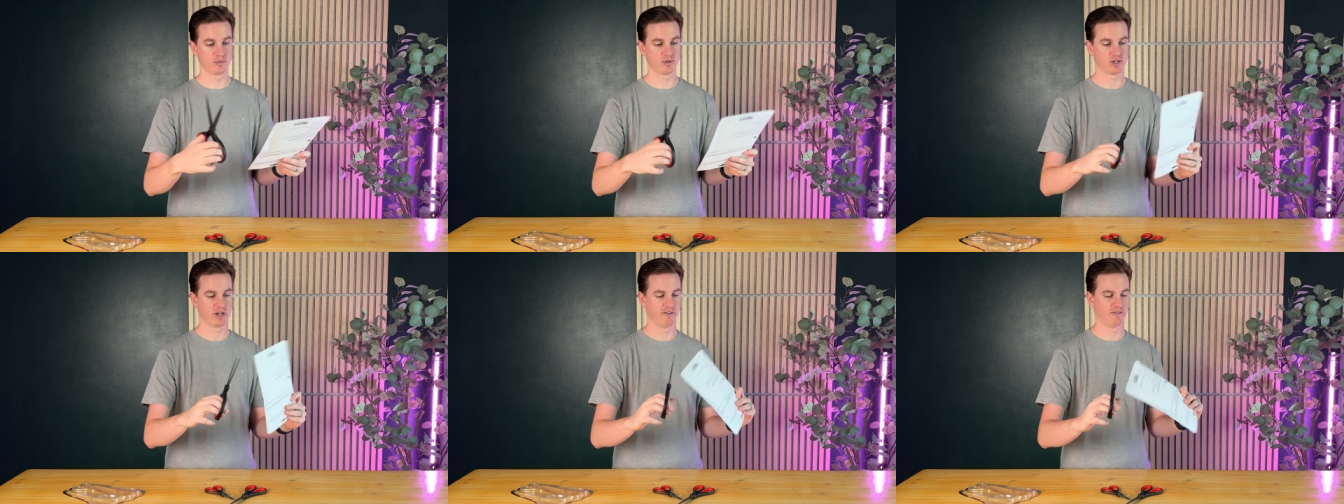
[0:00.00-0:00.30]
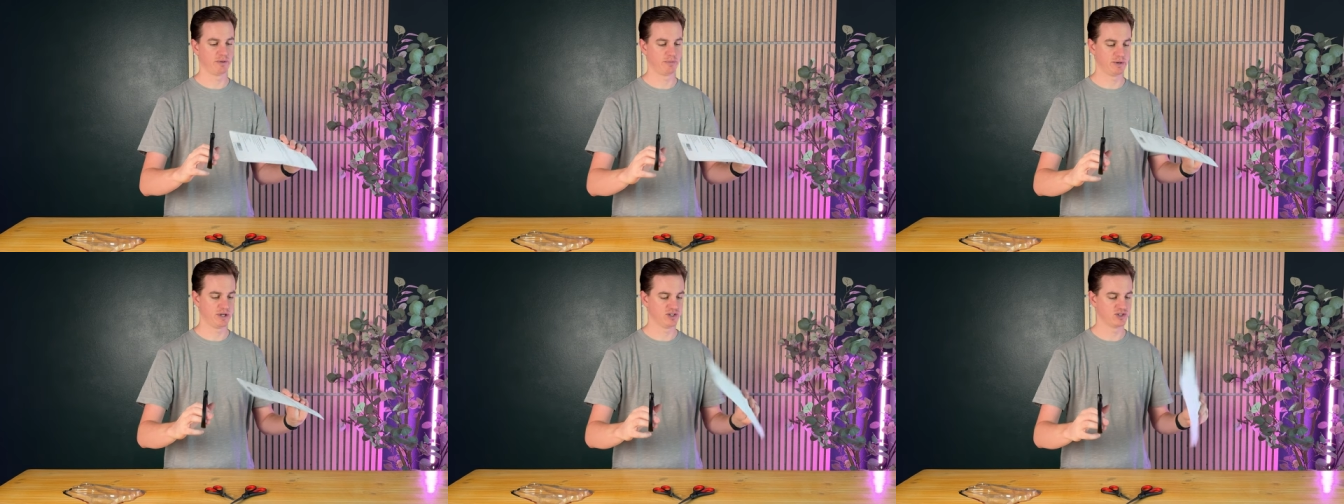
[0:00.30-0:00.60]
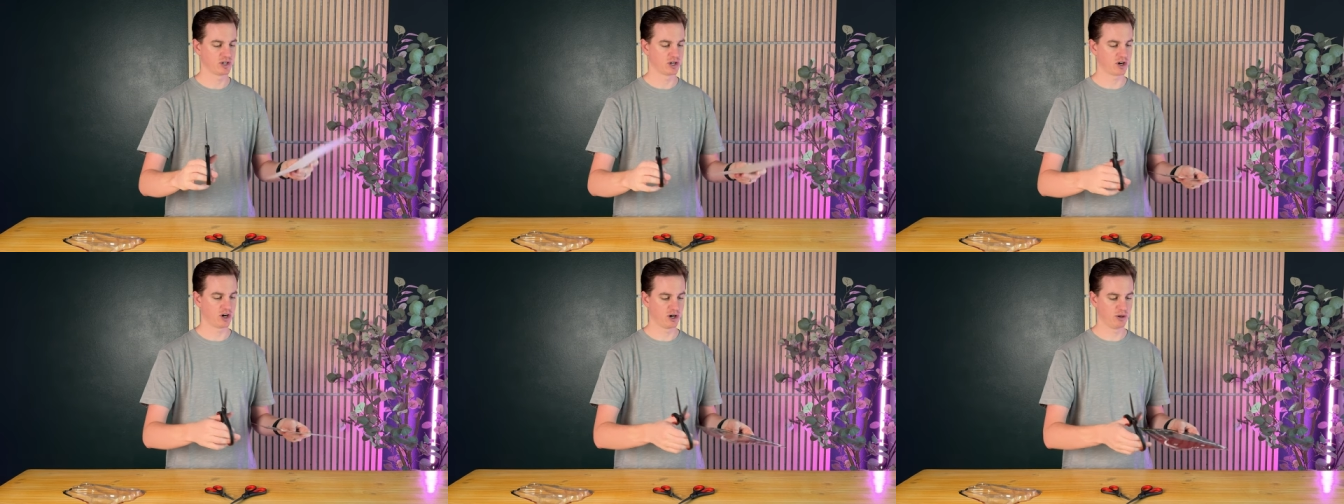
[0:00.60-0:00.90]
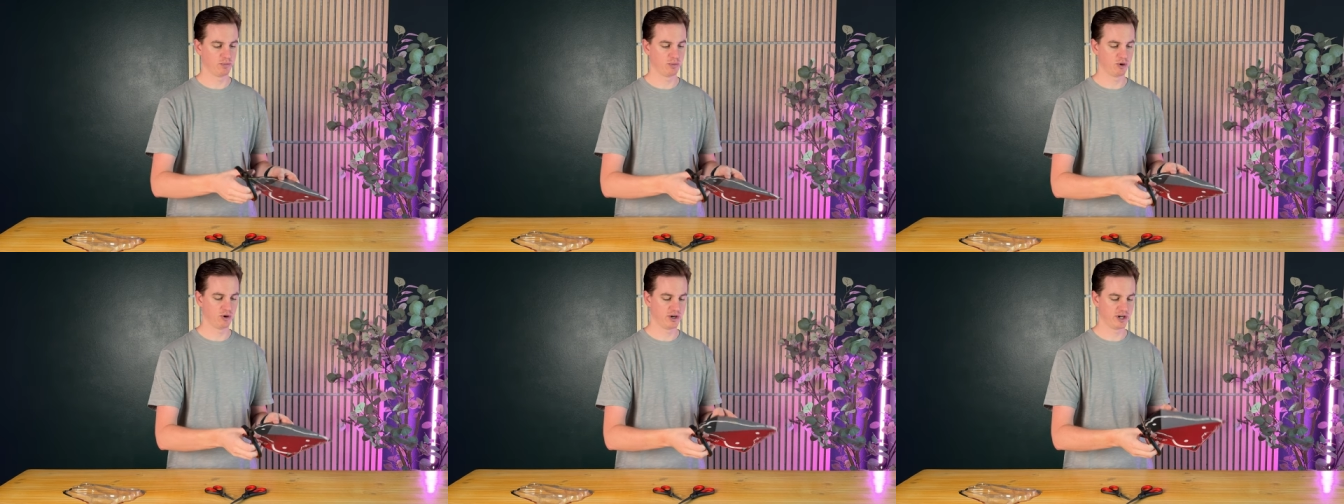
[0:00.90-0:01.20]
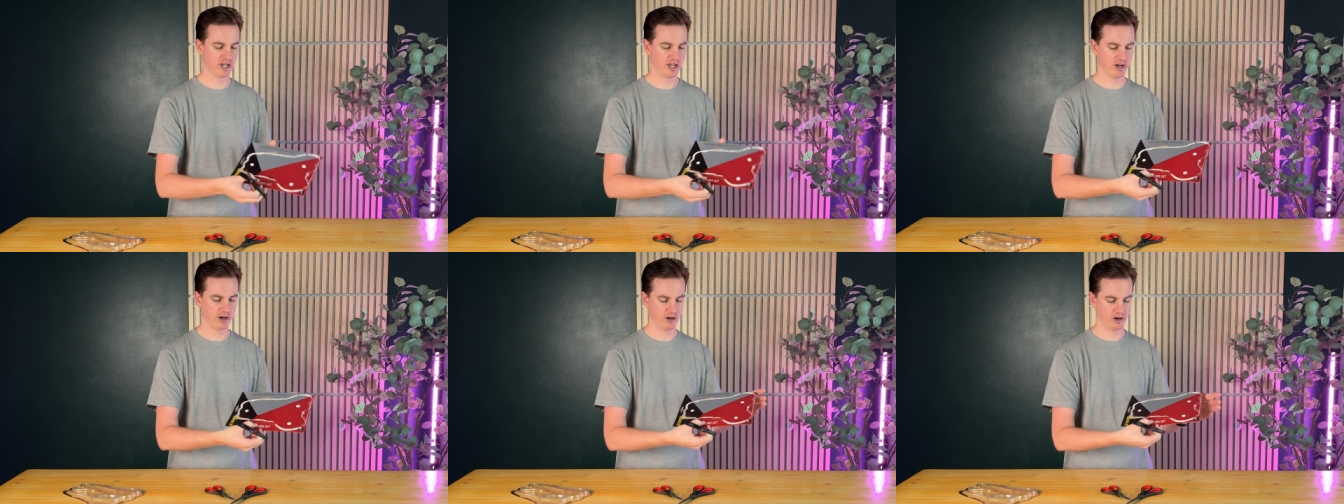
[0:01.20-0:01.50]
So I have a piece of cardboard
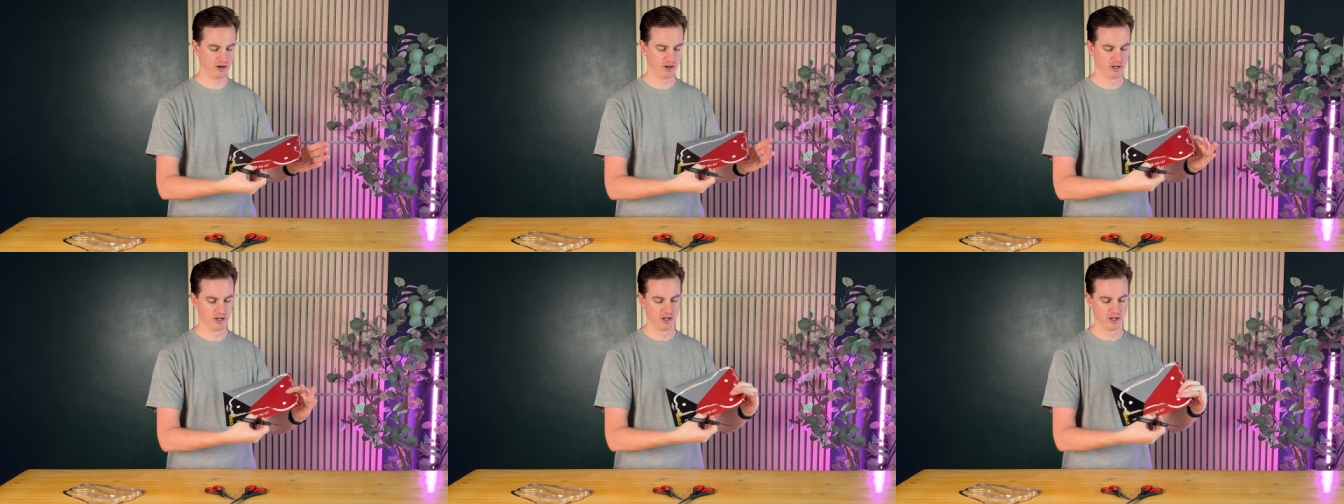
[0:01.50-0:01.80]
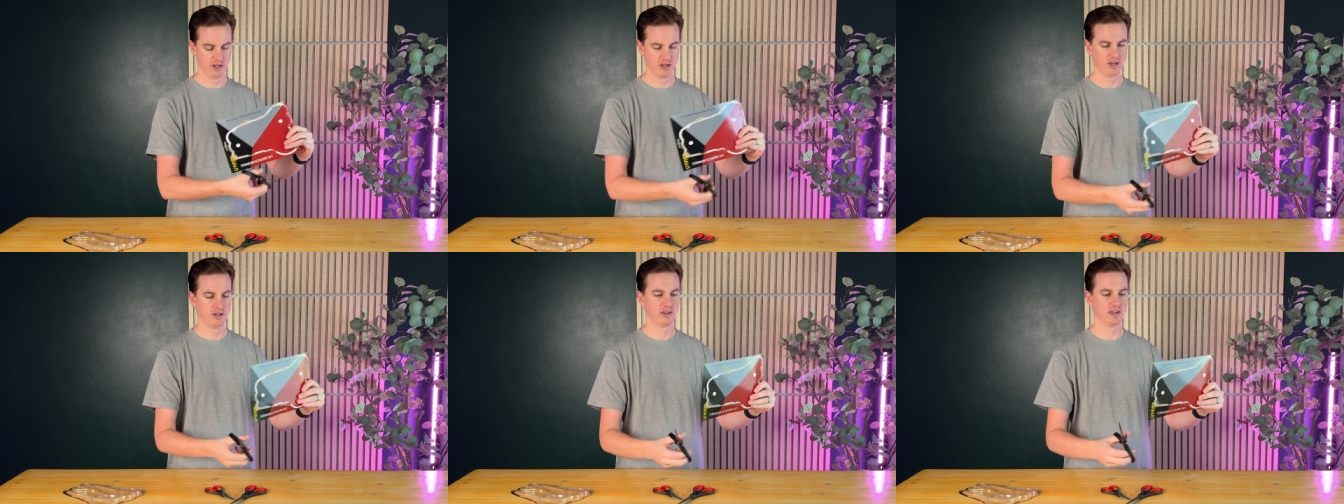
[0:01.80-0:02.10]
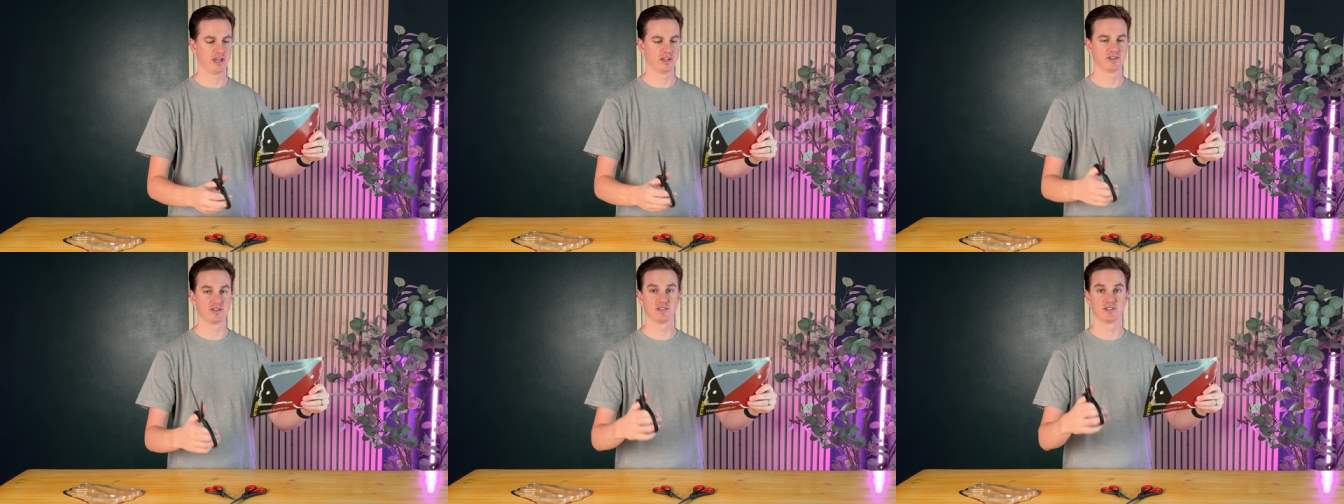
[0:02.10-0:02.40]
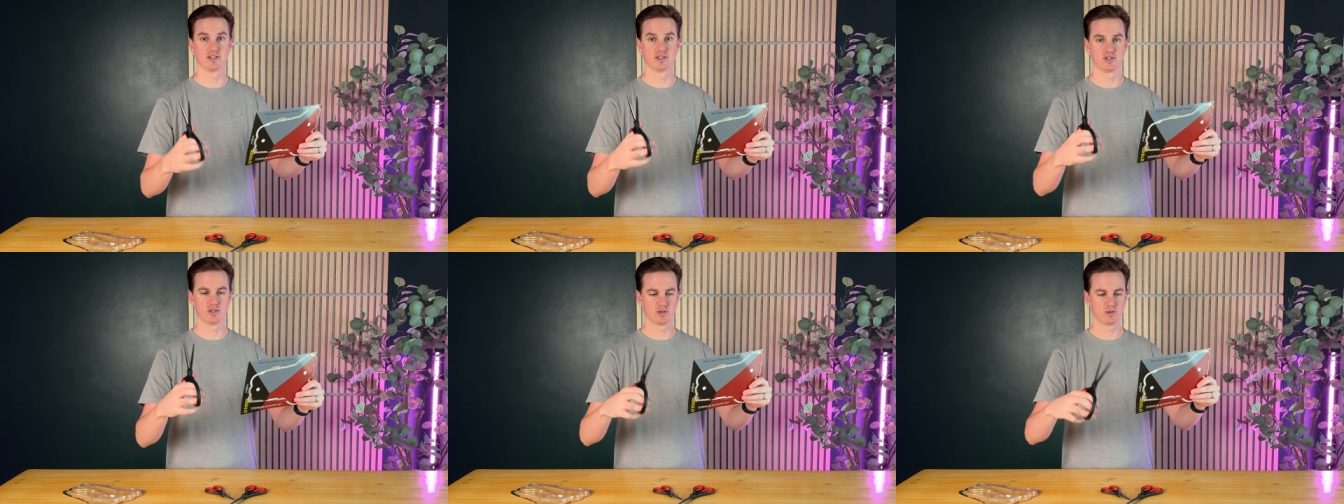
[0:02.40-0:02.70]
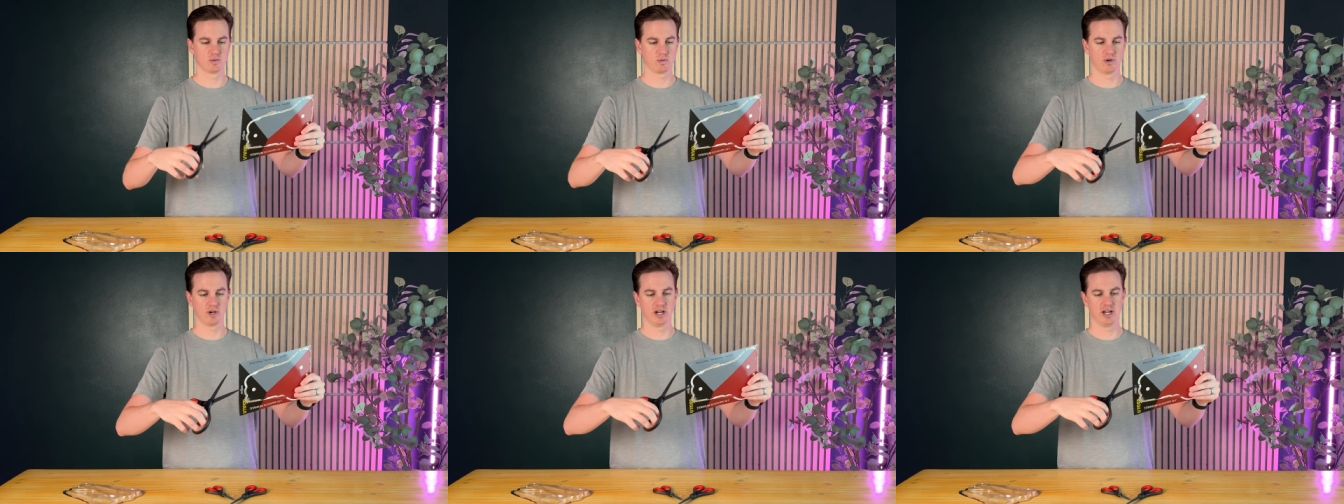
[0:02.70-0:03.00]
here that the
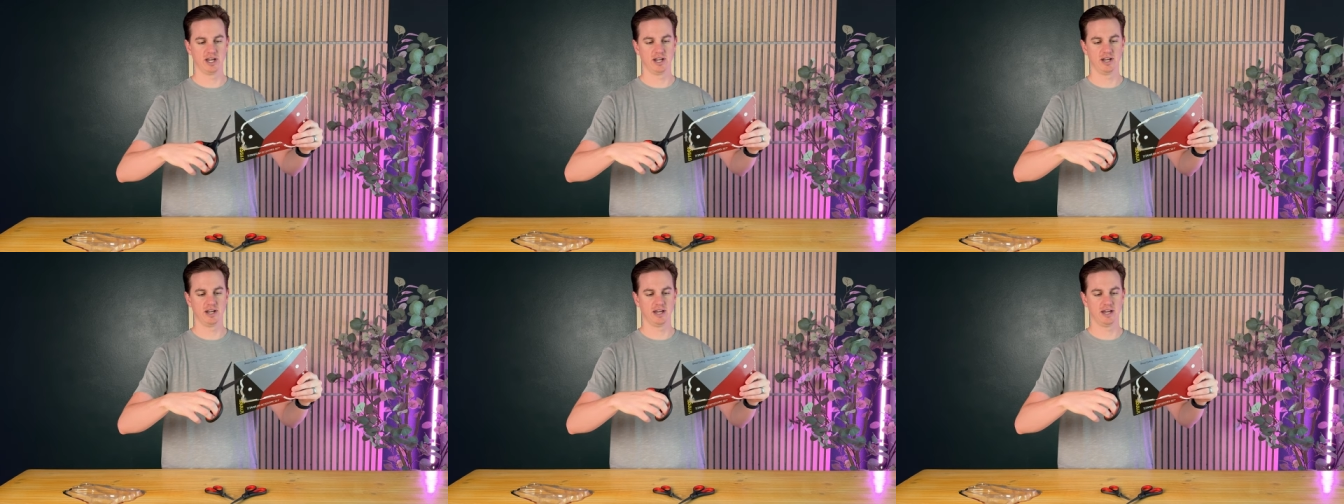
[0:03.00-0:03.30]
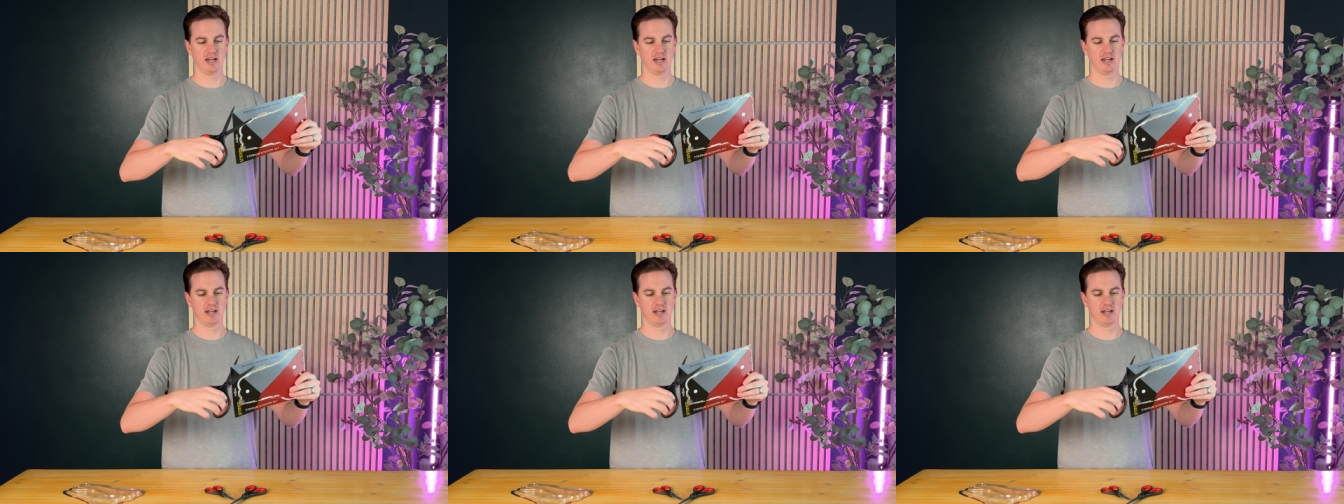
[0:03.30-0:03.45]
scissors were in.